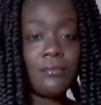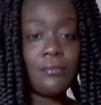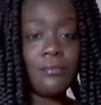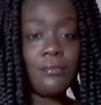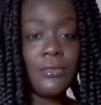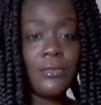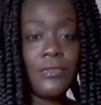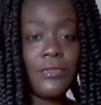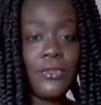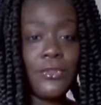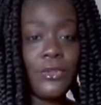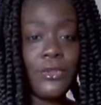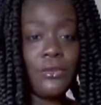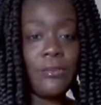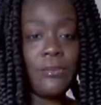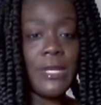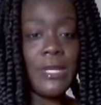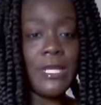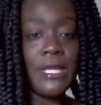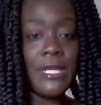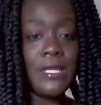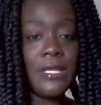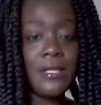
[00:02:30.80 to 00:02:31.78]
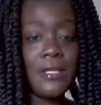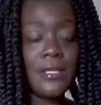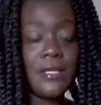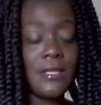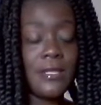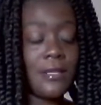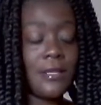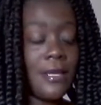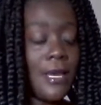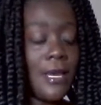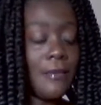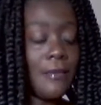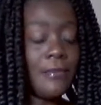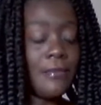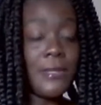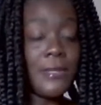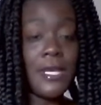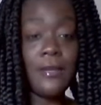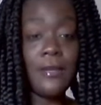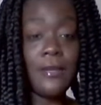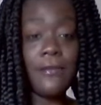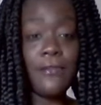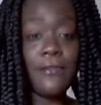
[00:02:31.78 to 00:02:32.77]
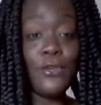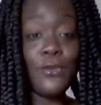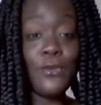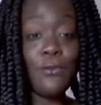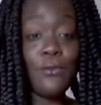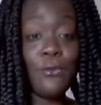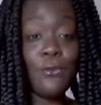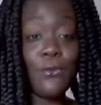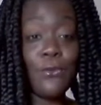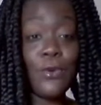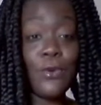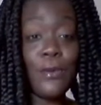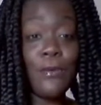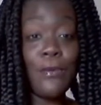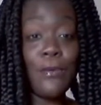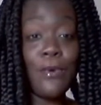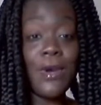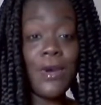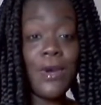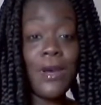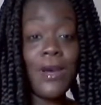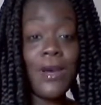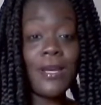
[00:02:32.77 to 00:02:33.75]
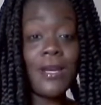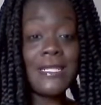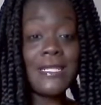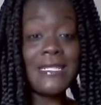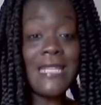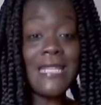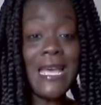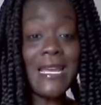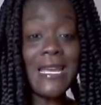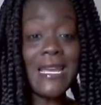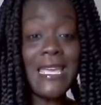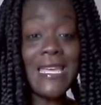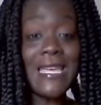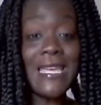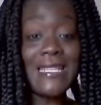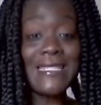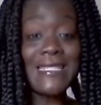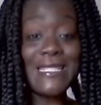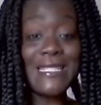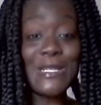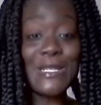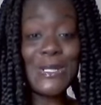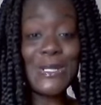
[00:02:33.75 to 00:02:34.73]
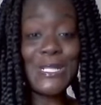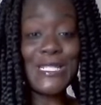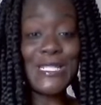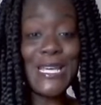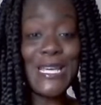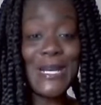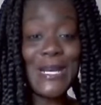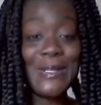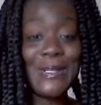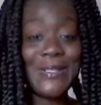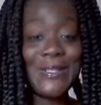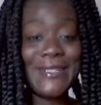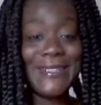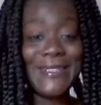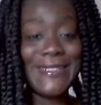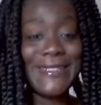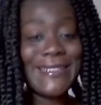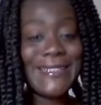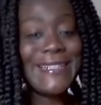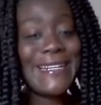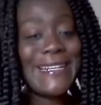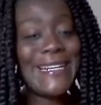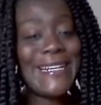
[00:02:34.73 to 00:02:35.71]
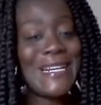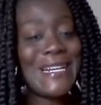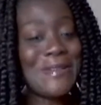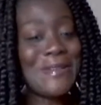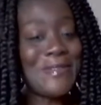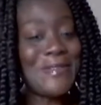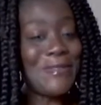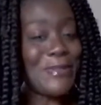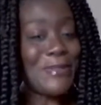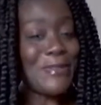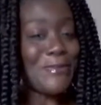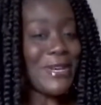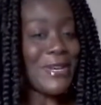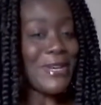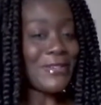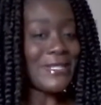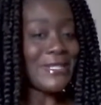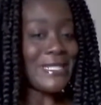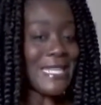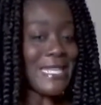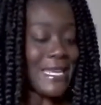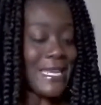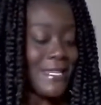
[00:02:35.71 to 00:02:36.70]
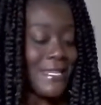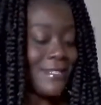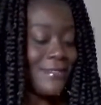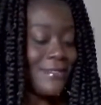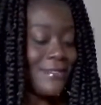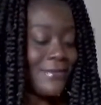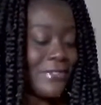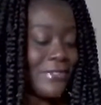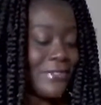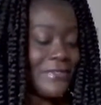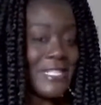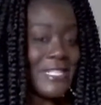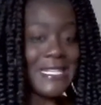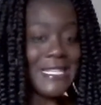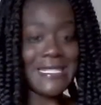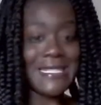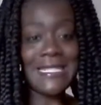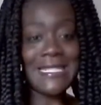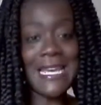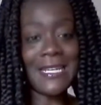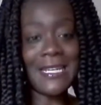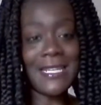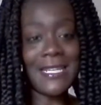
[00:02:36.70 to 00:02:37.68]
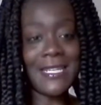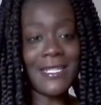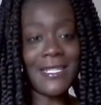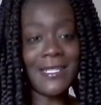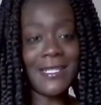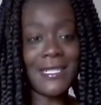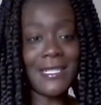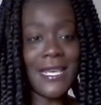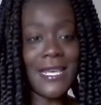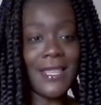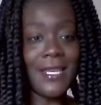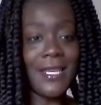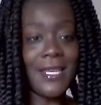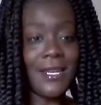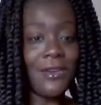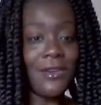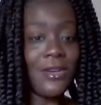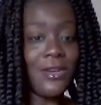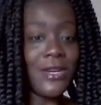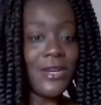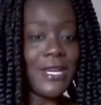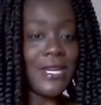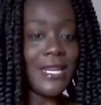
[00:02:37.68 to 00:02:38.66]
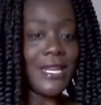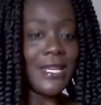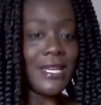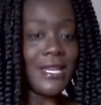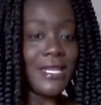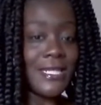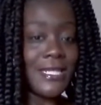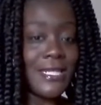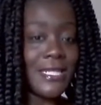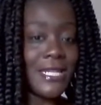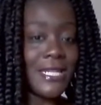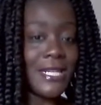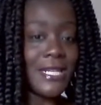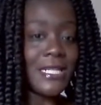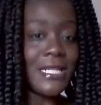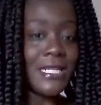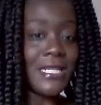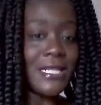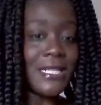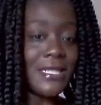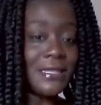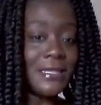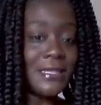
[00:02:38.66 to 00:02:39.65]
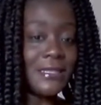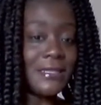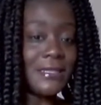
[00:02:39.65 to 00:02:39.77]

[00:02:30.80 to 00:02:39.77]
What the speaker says: few minutes, few seconds or so, maybe about 10, 15 seconds, and then I'll go ahead and get started.